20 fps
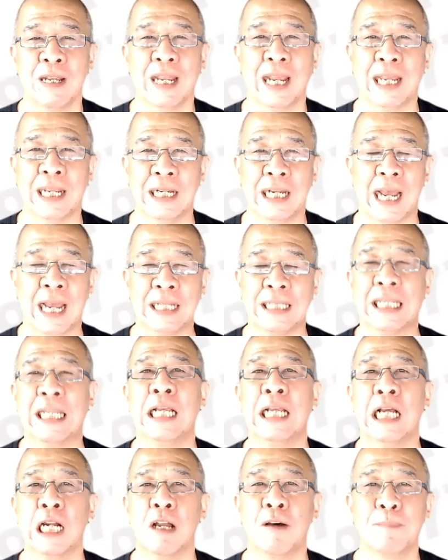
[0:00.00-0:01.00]
and I
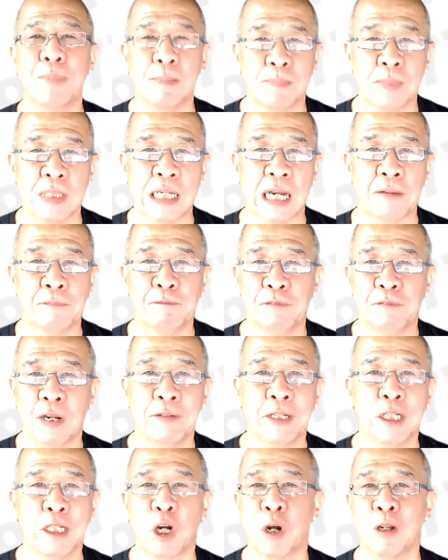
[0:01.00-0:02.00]
think a lot of people are
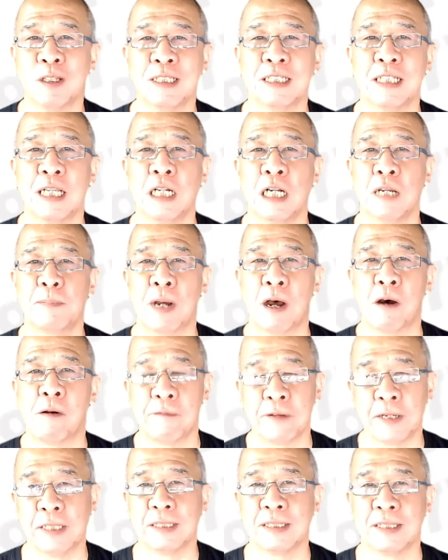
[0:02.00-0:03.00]
very concerned
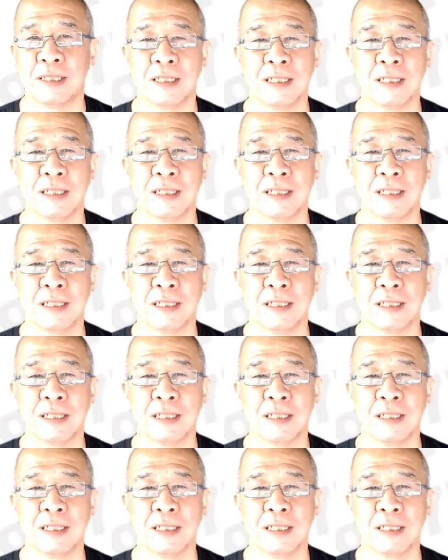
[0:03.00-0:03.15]
about it.